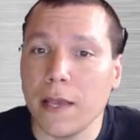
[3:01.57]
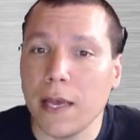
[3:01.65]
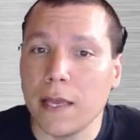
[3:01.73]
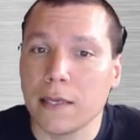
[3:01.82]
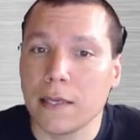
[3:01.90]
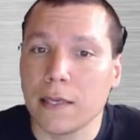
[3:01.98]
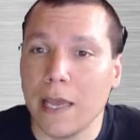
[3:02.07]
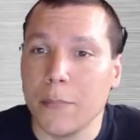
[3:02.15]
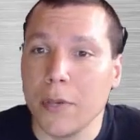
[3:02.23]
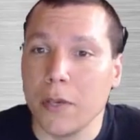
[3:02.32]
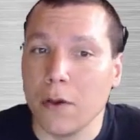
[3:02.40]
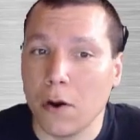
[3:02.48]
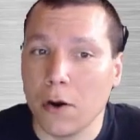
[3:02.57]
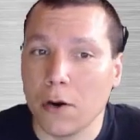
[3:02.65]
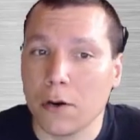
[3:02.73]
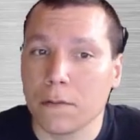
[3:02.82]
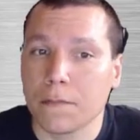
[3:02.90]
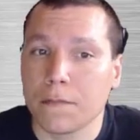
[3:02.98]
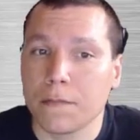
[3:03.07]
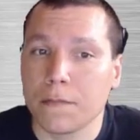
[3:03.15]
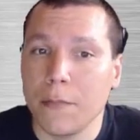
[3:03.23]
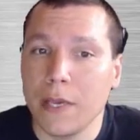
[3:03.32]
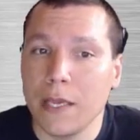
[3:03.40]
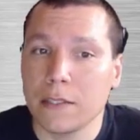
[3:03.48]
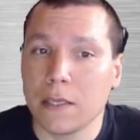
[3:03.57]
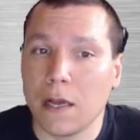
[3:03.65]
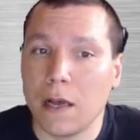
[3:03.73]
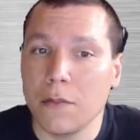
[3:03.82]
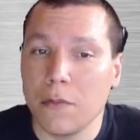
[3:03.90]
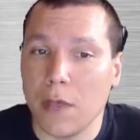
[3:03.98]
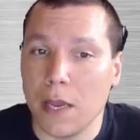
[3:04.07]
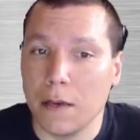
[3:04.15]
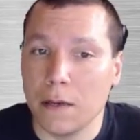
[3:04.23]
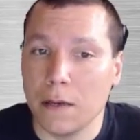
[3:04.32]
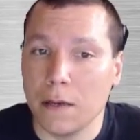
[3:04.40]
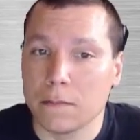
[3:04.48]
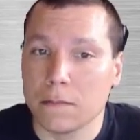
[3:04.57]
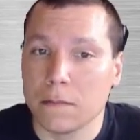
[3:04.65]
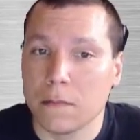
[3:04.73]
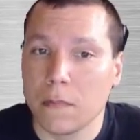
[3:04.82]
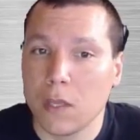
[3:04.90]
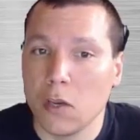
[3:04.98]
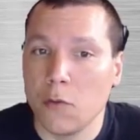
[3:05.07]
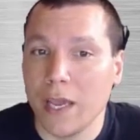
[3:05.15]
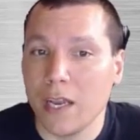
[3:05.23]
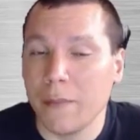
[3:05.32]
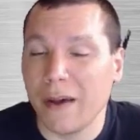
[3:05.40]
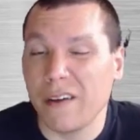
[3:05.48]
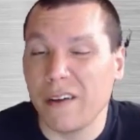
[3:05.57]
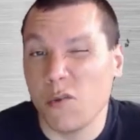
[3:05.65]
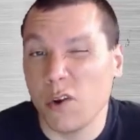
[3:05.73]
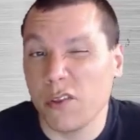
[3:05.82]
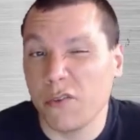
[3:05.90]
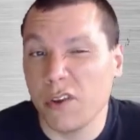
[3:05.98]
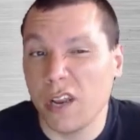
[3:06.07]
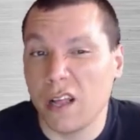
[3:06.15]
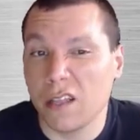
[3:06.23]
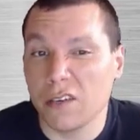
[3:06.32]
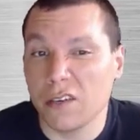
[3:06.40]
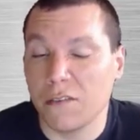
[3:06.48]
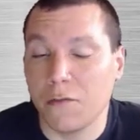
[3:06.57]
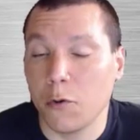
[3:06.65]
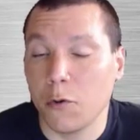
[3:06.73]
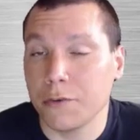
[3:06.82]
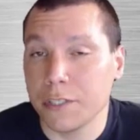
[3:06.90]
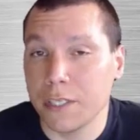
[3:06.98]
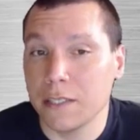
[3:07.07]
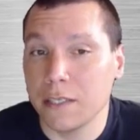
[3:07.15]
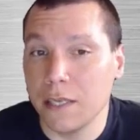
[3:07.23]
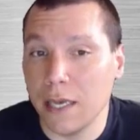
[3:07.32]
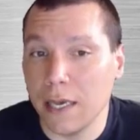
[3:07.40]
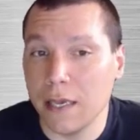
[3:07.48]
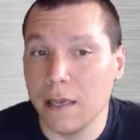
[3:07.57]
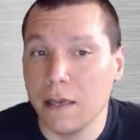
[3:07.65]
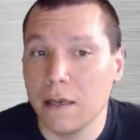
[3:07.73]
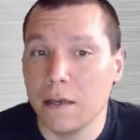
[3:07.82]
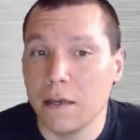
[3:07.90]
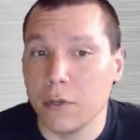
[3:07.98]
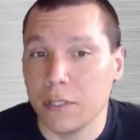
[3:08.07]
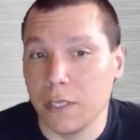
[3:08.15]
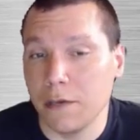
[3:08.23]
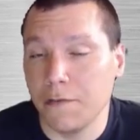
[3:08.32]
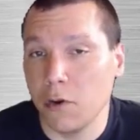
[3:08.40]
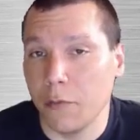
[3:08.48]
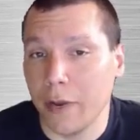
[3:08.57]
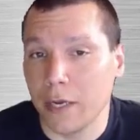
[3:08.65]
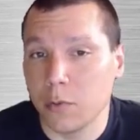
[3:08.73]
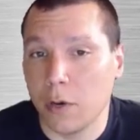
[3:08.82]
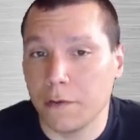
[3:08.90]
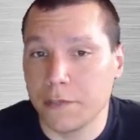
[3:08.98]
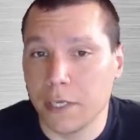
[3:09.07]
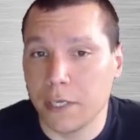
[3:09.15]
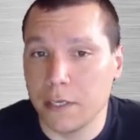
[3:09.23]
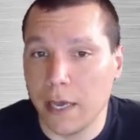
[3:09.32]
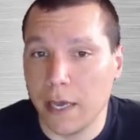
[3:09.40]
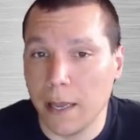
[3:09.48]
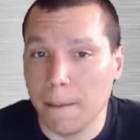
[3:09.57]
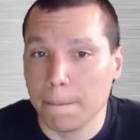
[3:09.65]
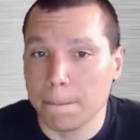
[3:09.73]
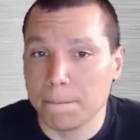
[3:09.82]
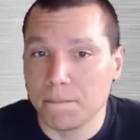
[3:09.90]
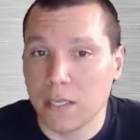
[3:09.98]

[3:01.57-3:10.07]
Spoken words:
at that as an APR, that means on Theta, you're making about $43 or 43 cents a day. With TFuel, you're making 12 cents a day.